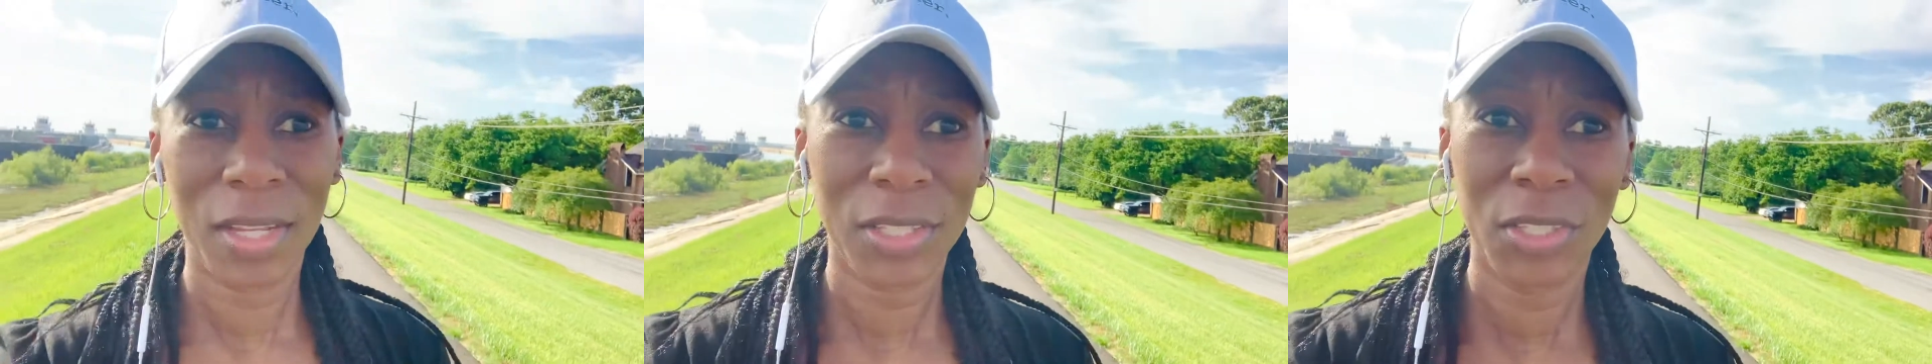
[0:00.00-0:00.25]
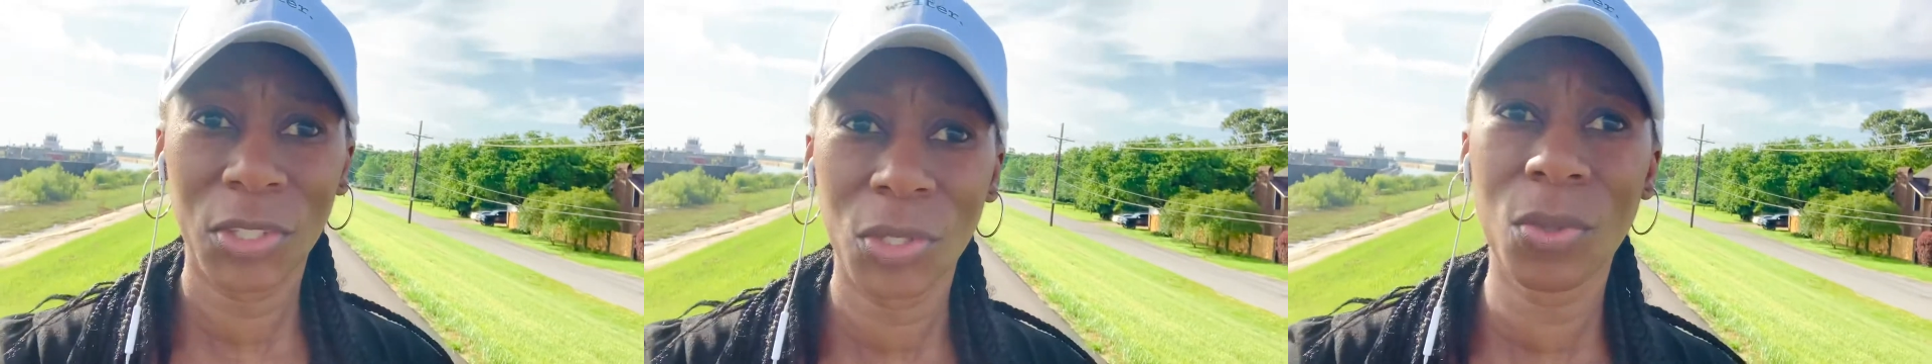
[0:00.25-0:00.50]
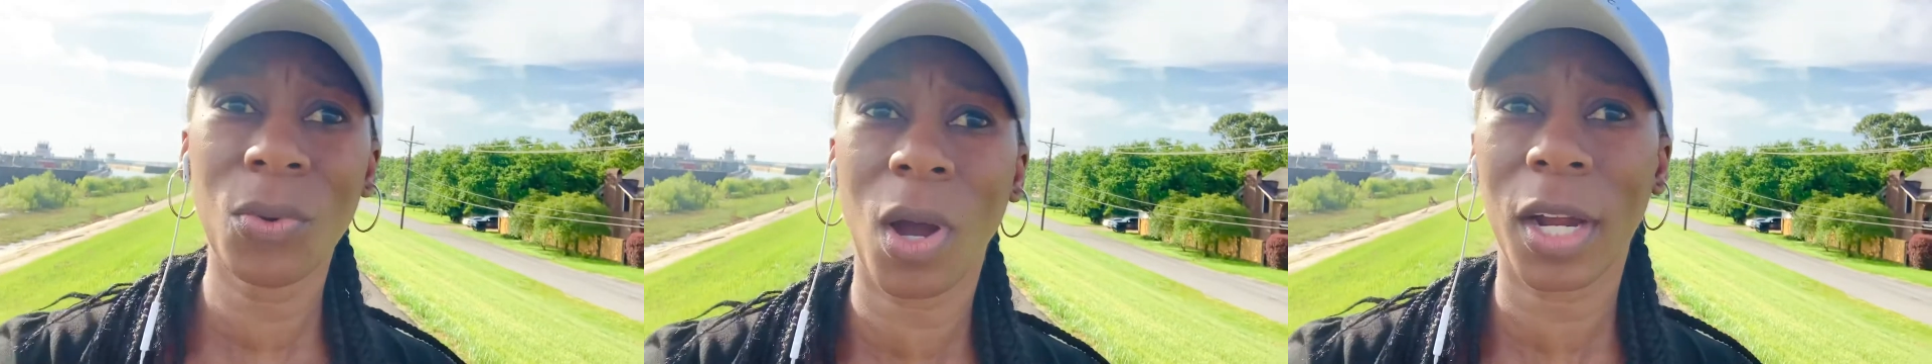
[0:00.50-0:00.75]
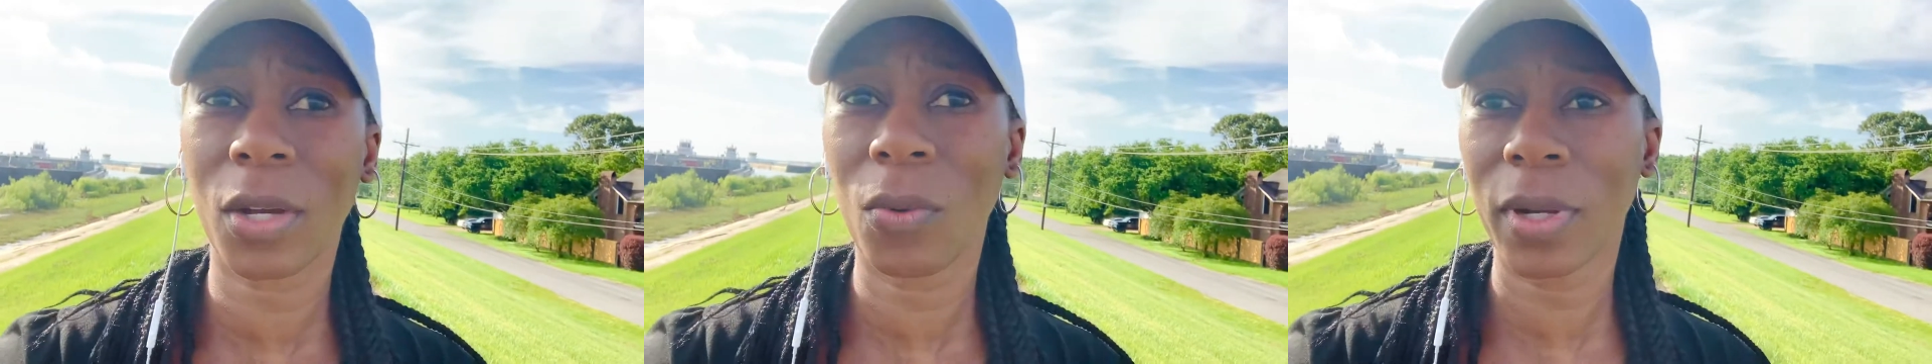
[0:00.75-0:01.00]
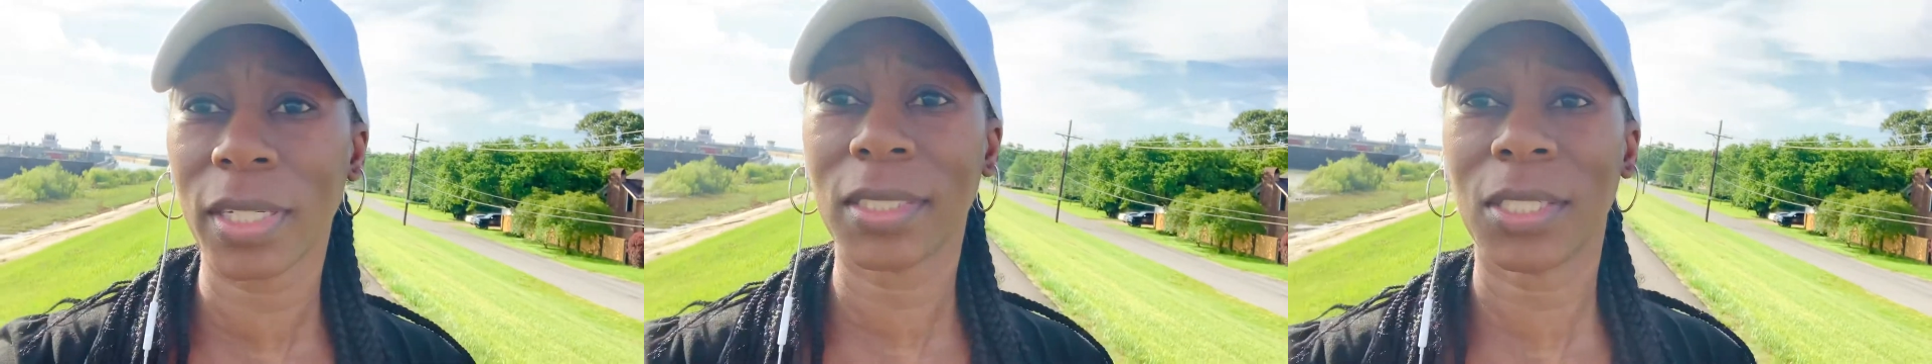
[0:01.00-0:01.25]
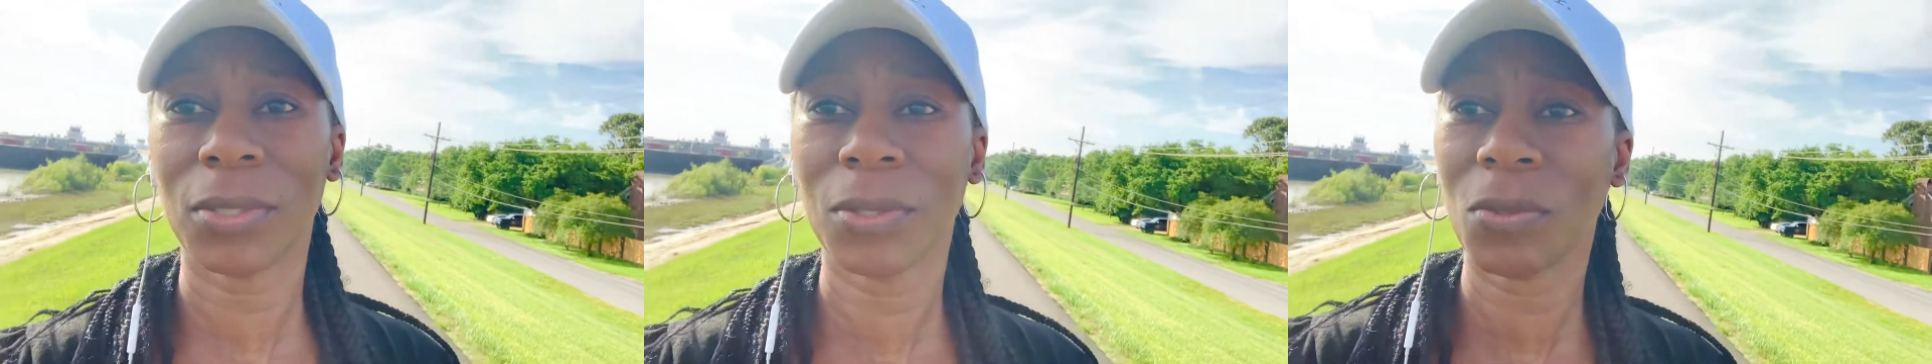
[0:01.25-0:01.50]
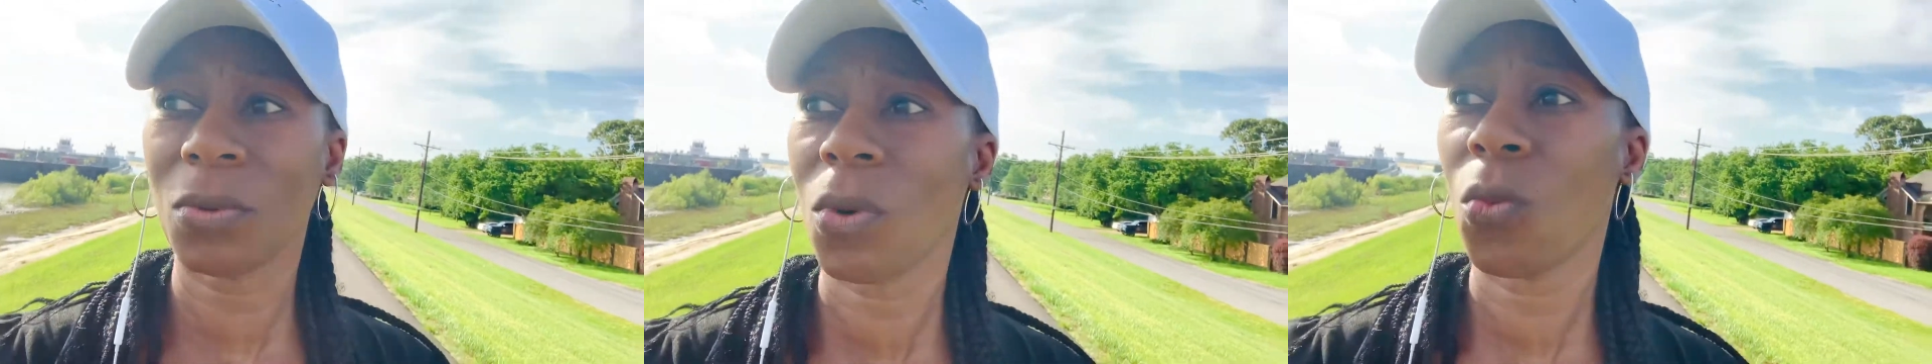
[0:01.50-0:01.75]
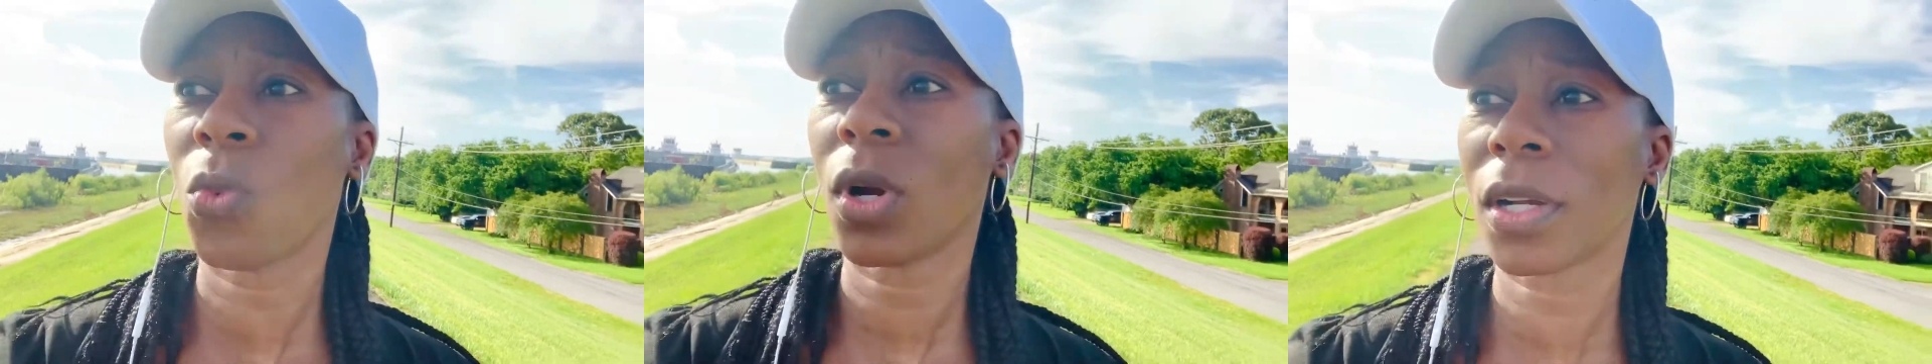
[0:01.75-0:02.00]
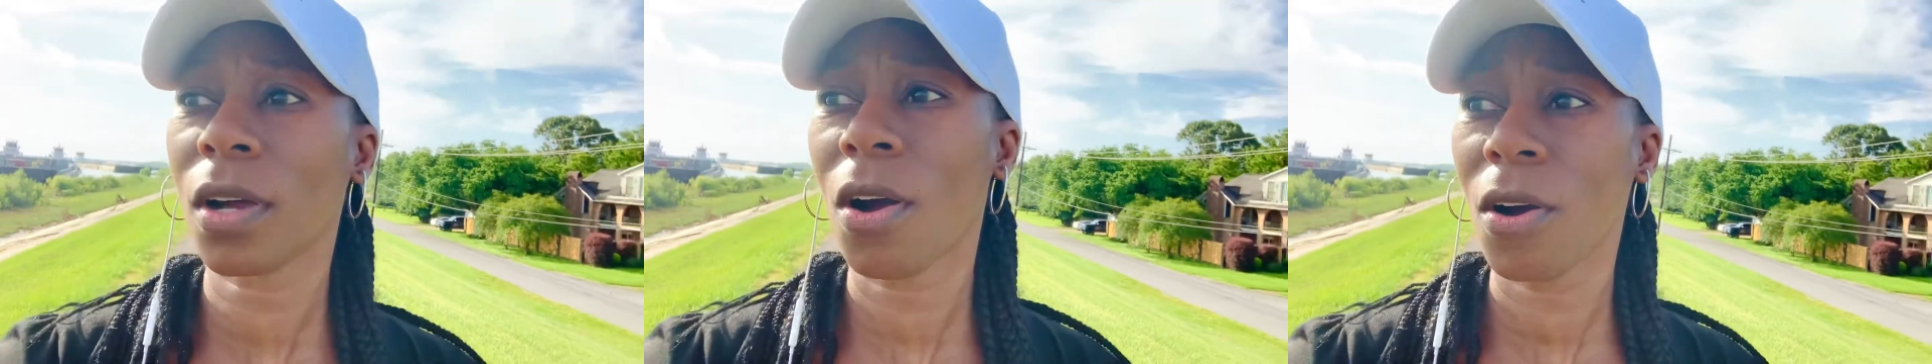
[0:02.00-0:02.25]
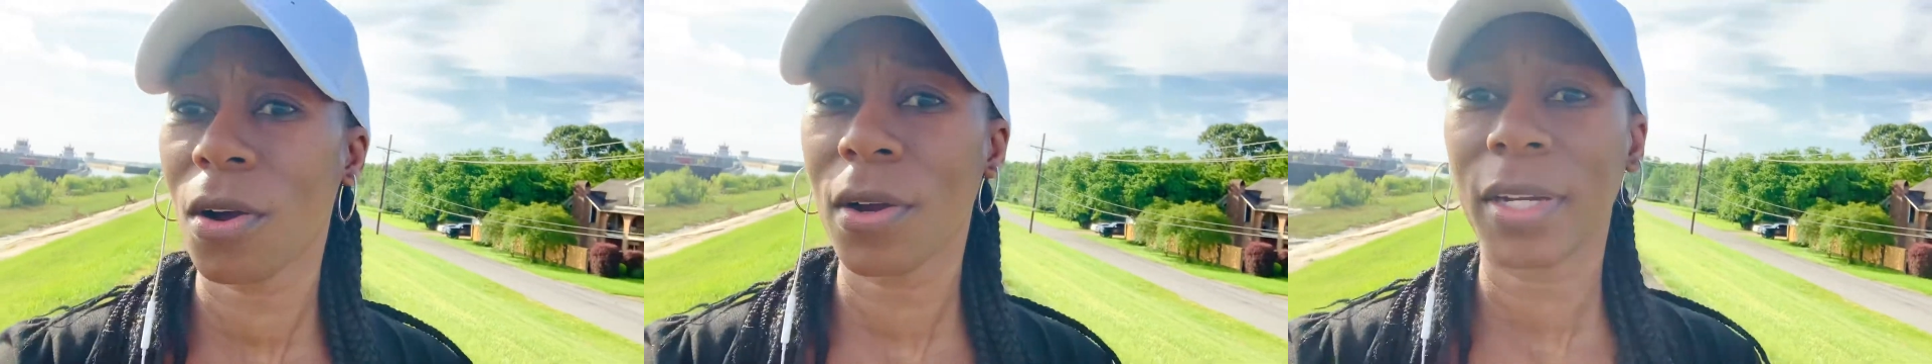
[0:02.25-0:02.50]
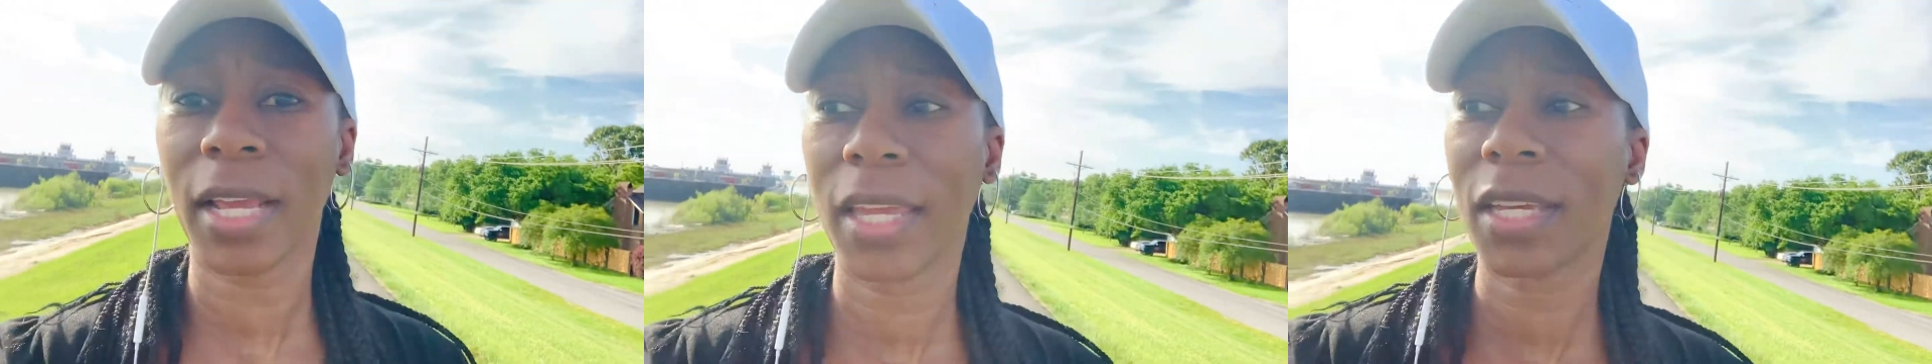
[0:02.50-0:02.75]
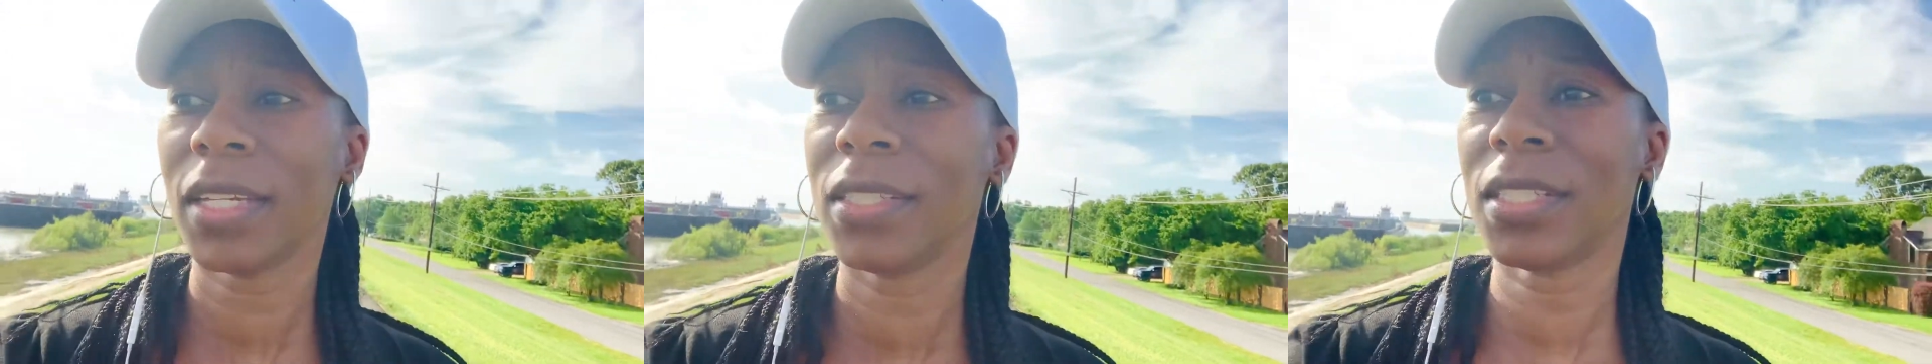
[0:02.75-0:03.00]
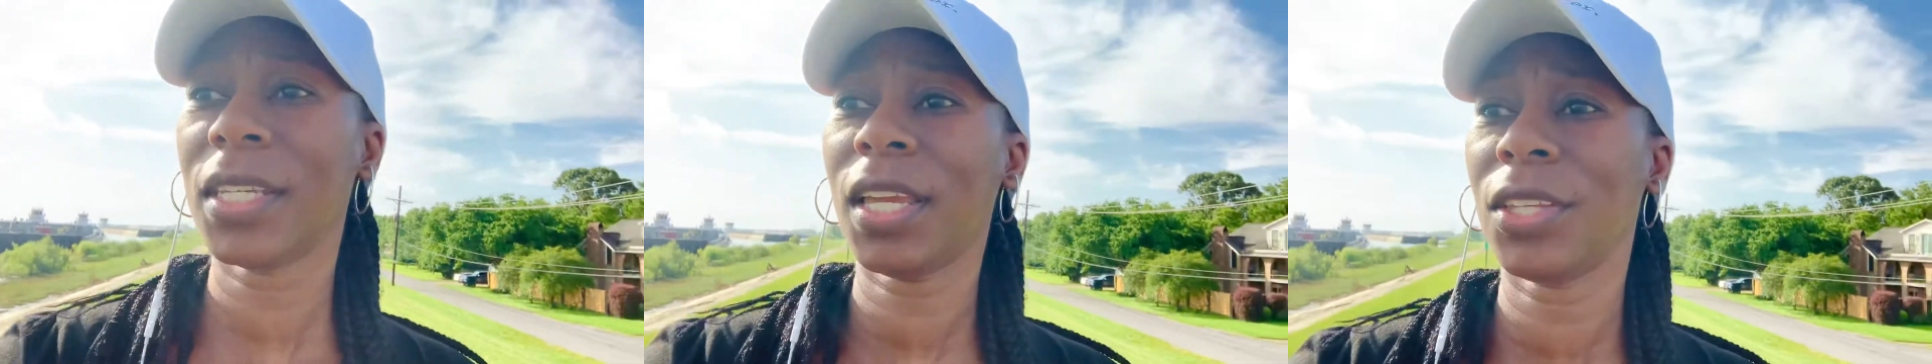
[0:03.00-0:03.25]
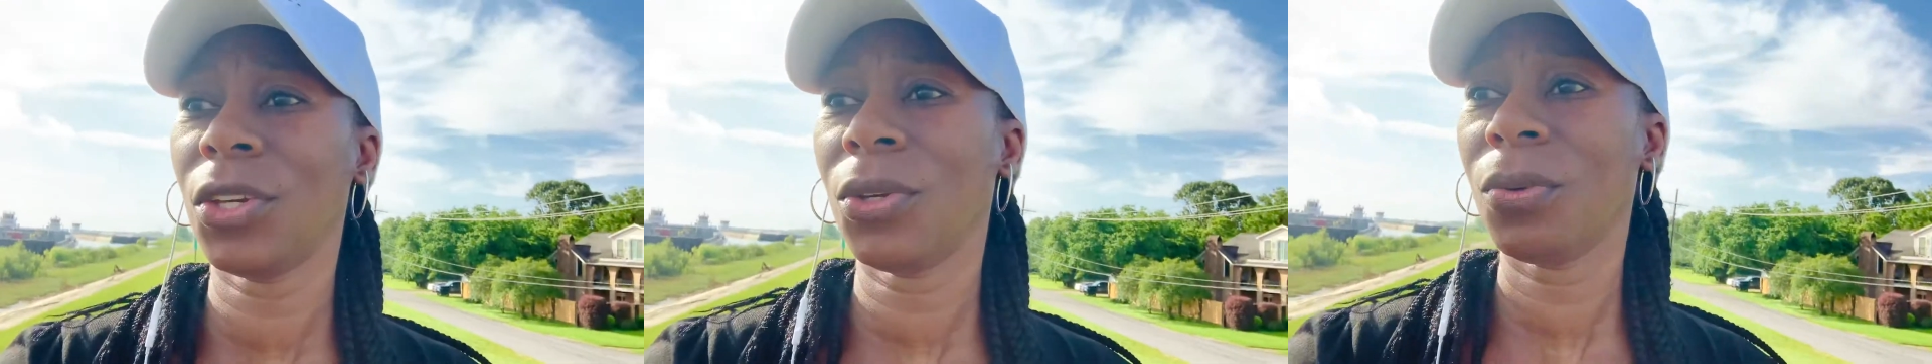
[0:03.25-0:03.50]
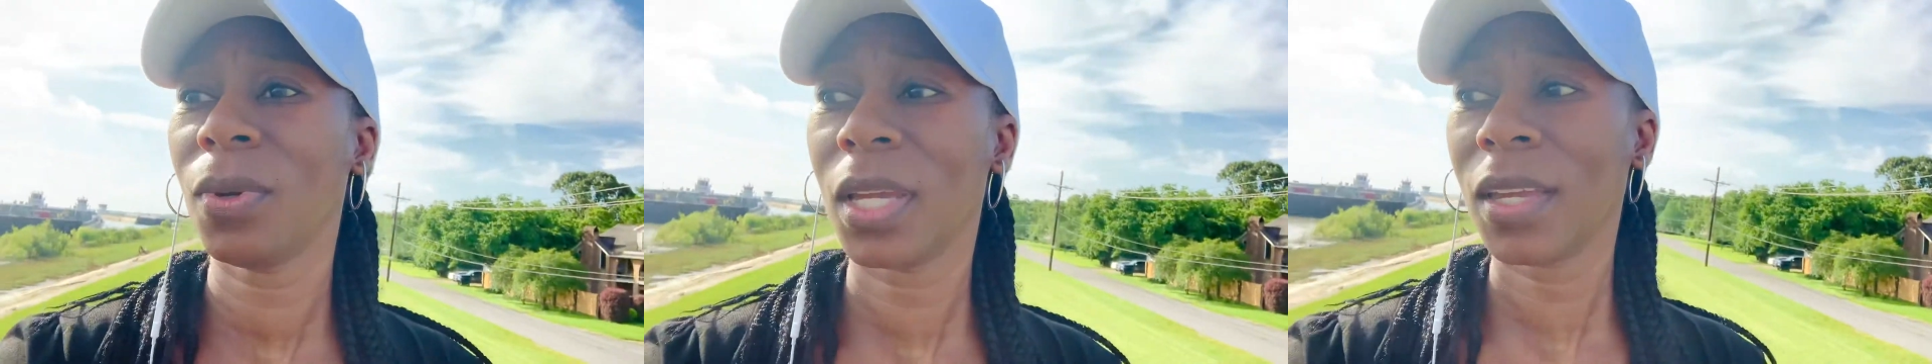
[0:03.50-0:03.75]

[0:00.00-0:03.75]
you are going to work hard and continue